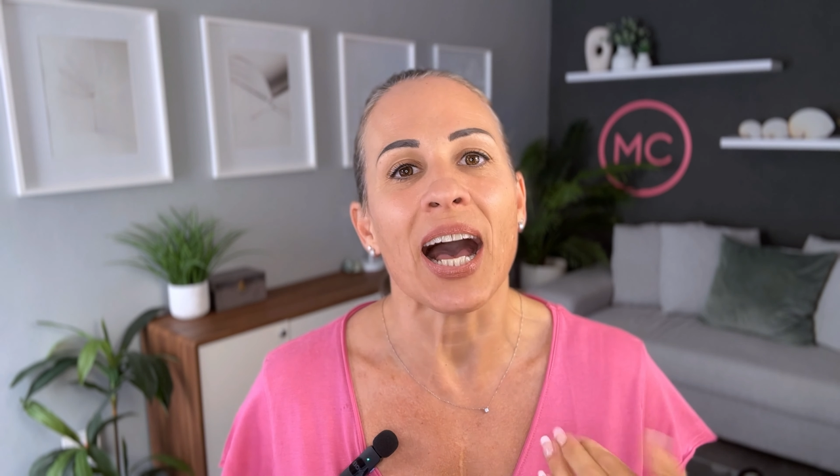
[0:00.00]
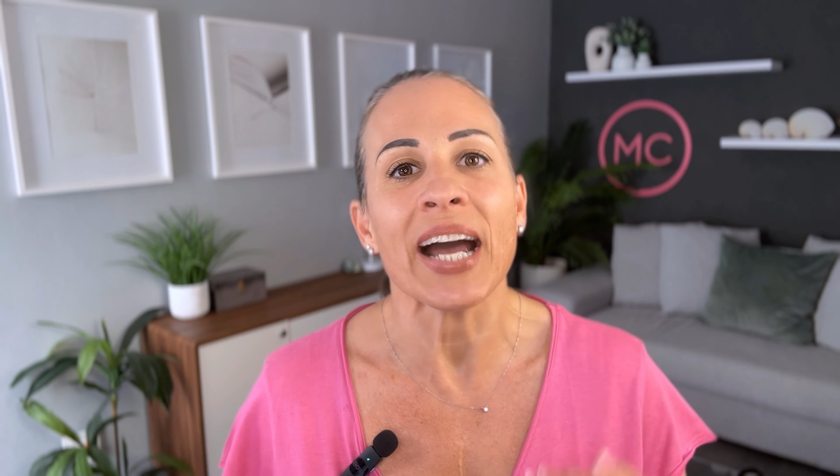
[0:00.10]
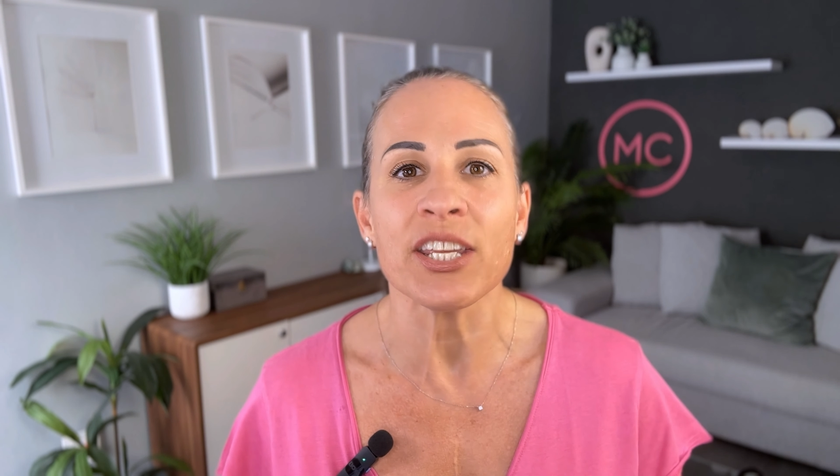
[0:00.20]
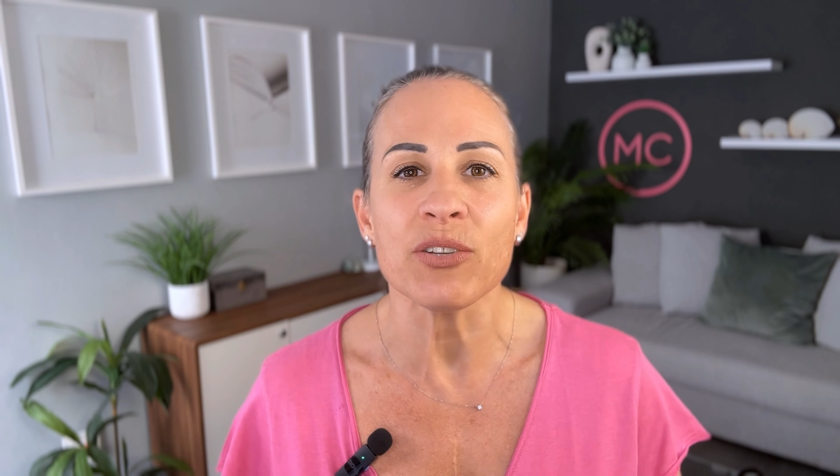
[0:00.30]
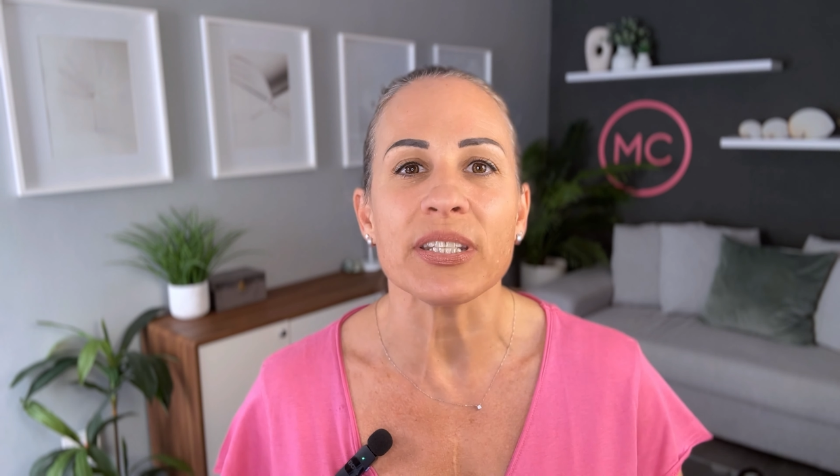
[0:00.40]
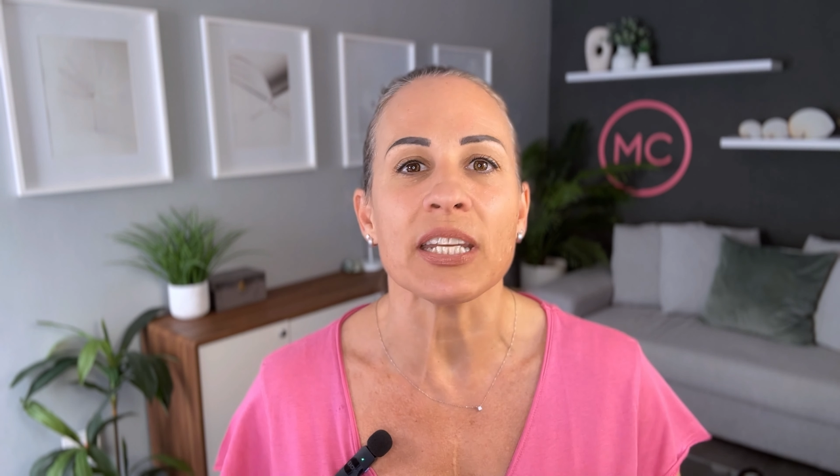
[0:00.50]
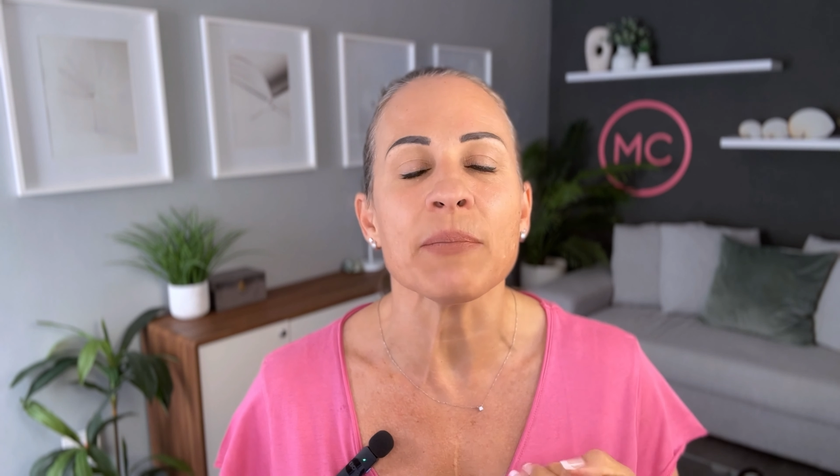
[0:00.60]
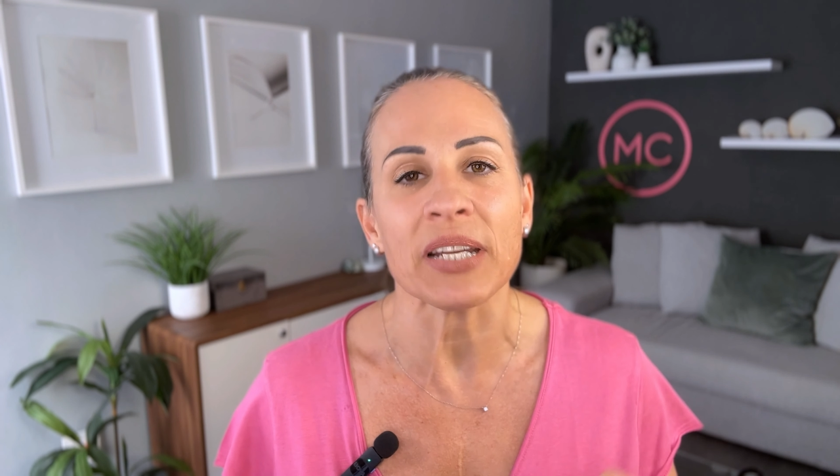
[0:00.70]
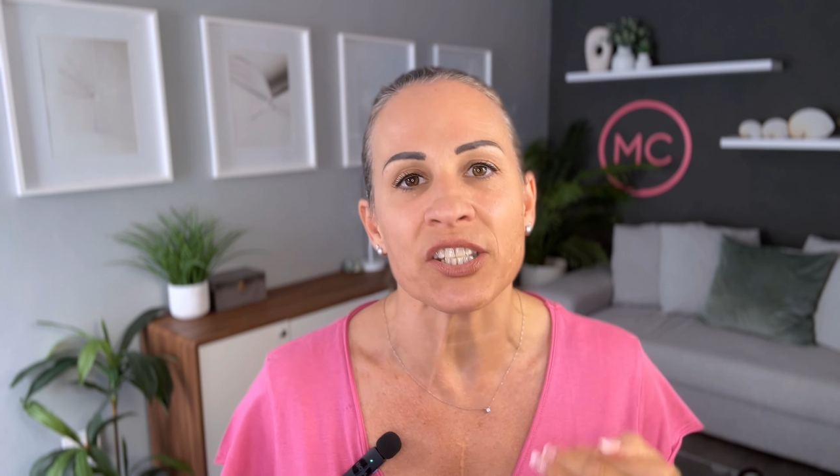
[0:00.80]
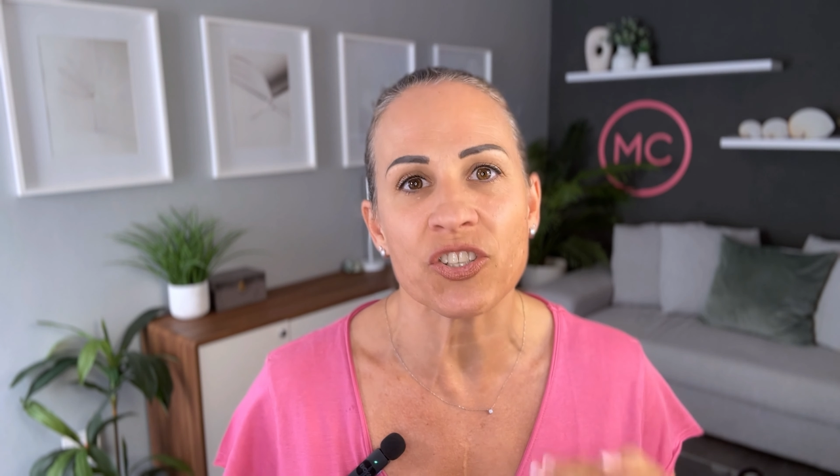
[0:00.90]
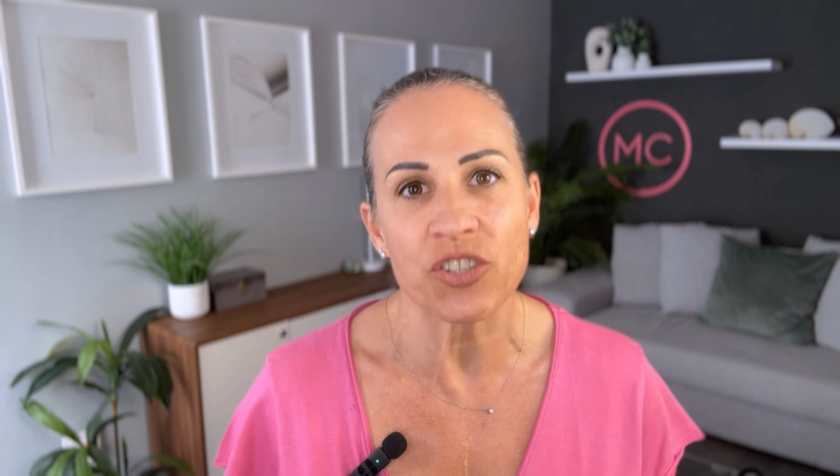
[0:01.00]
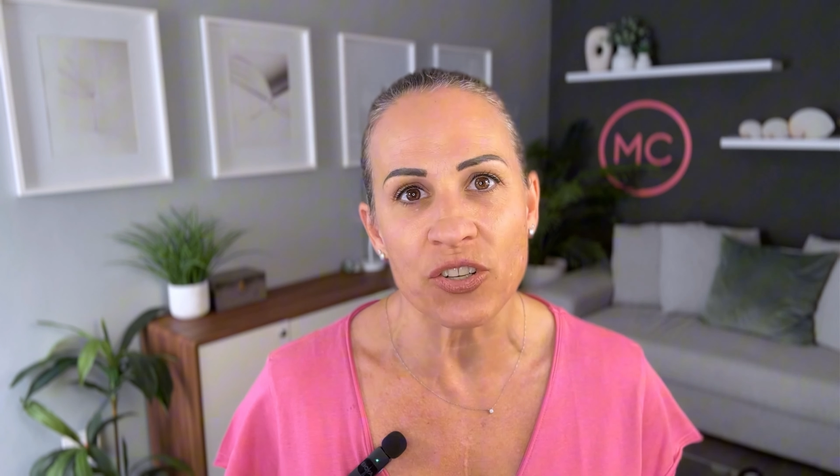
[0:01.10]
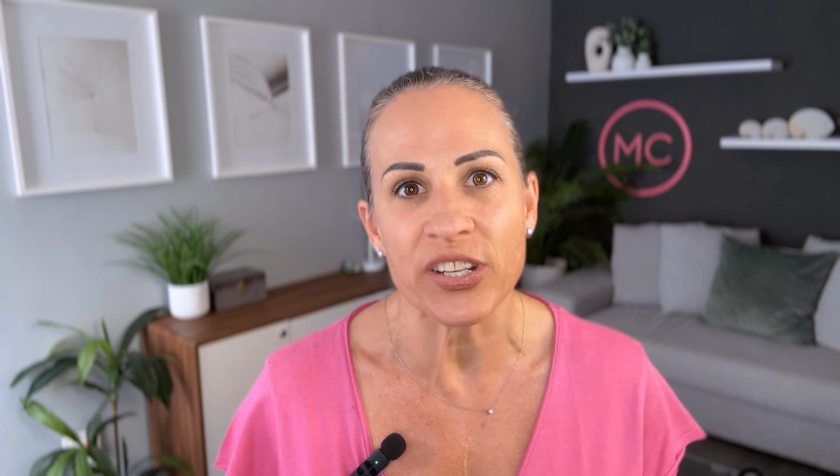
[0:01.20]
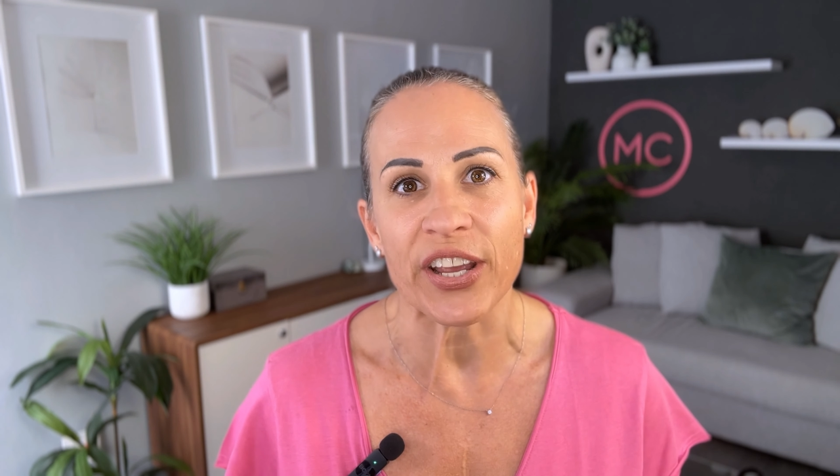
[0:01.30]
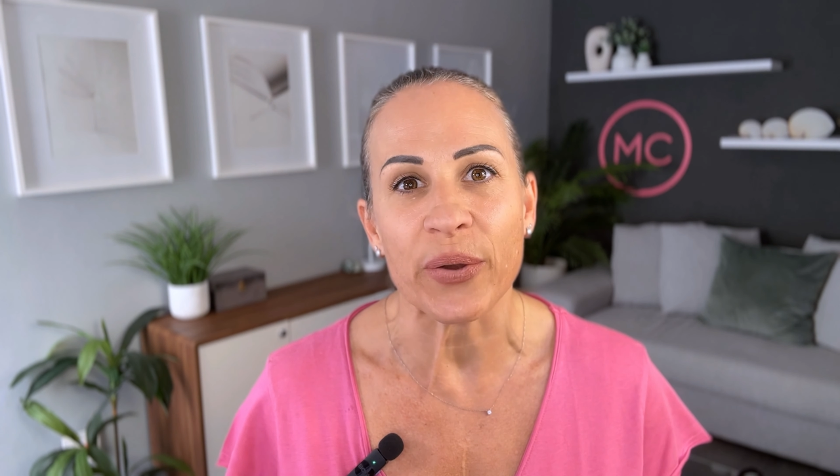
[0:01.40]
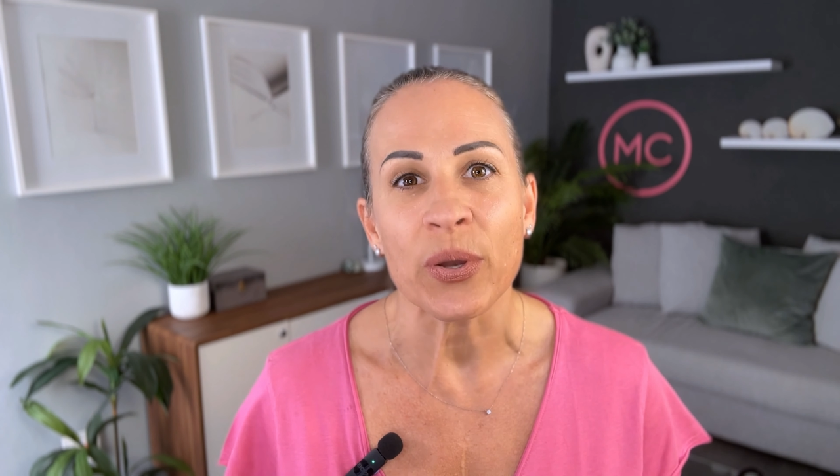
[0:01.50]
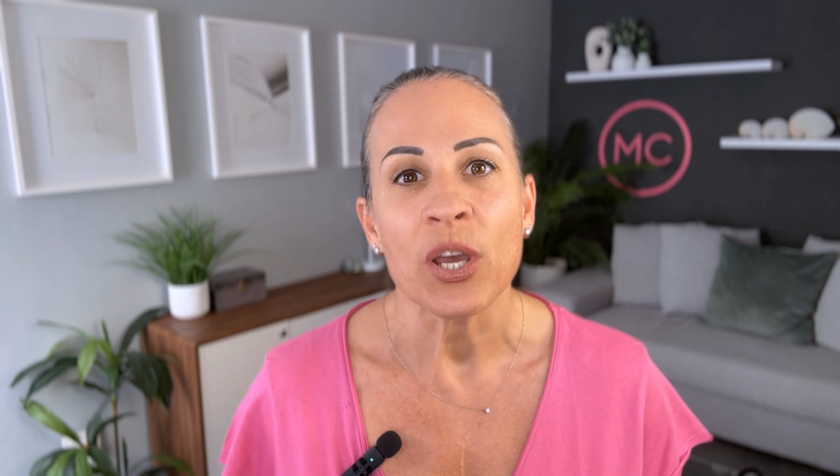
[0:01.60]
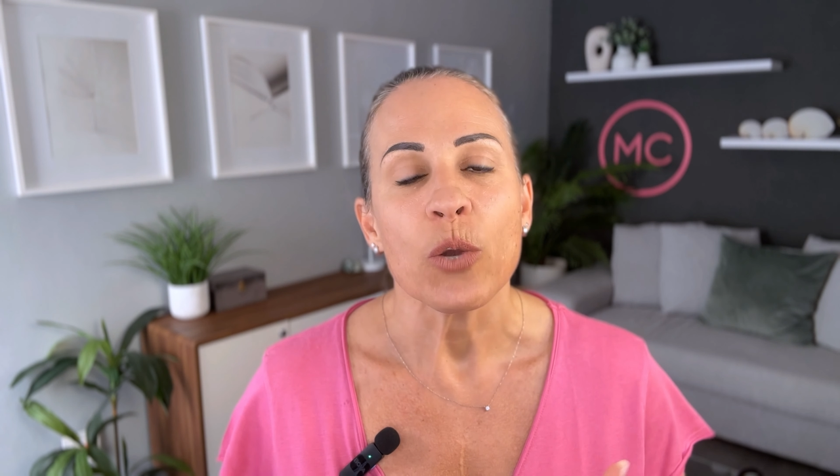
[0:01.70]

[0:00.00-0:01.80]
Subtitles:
I use in my studio